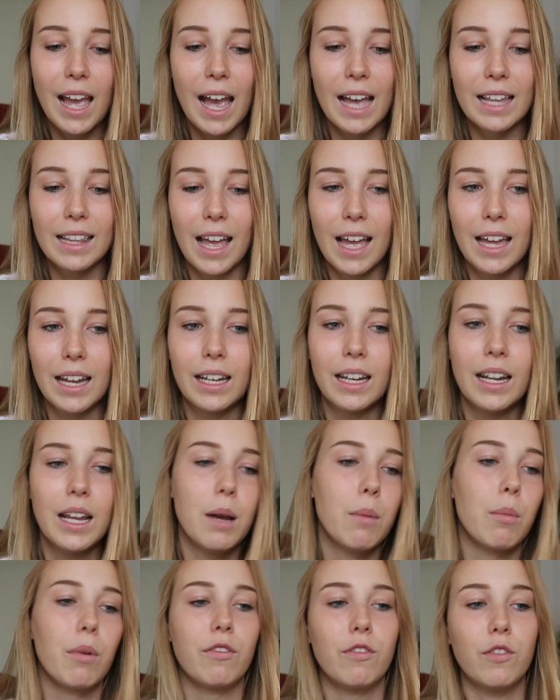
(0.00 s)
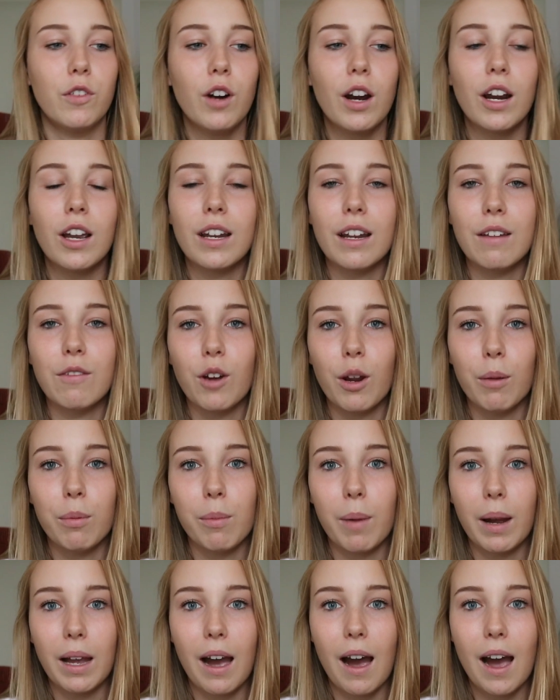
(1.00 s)
And then before I could even
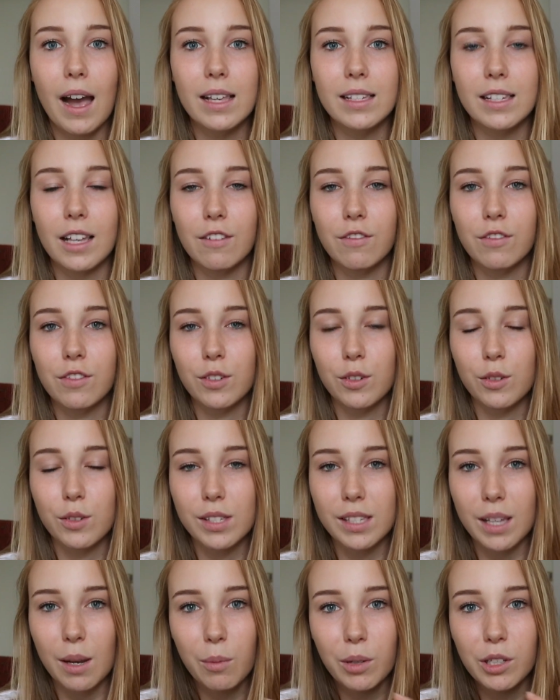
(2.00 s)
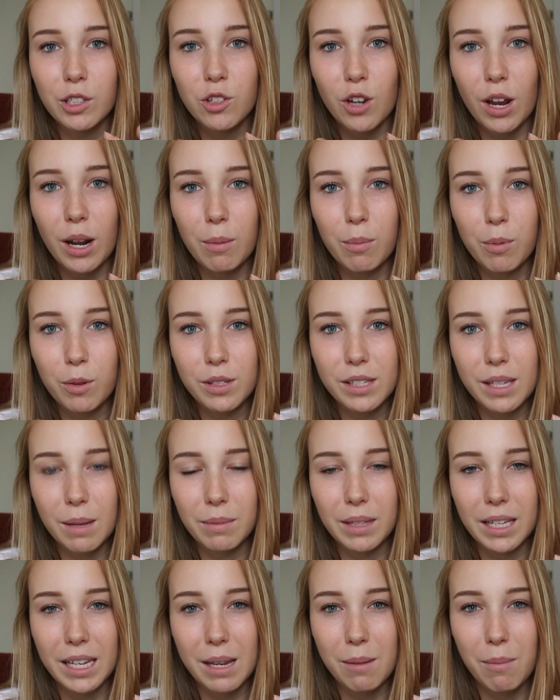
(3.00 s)
open my eyes, I feel someone trying to put
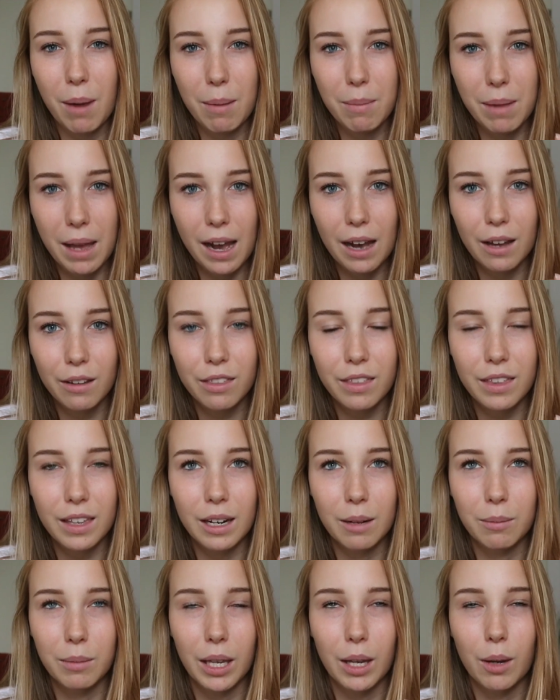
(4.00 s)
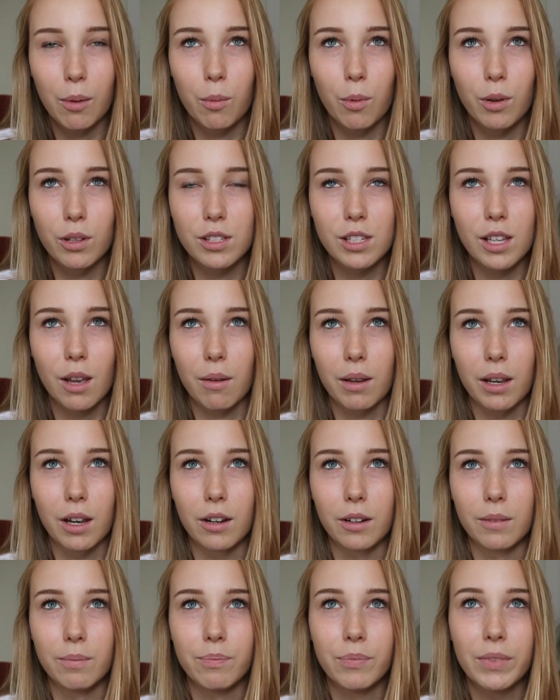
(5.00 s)
something in my mouth, and I'm like, what's going
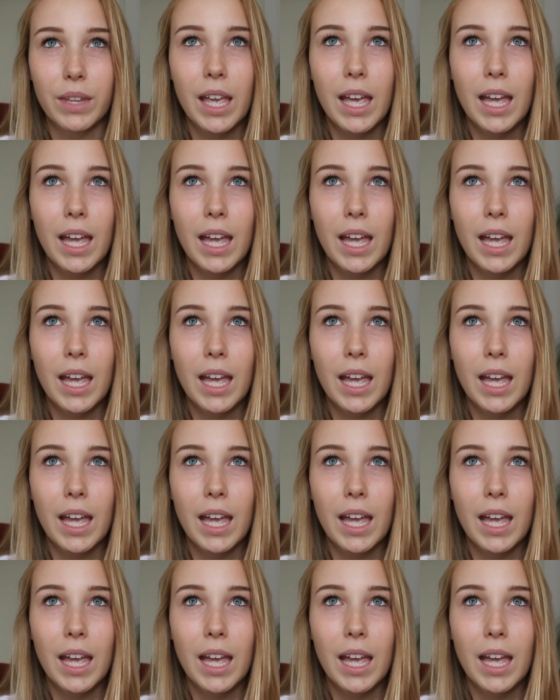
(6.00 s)
on?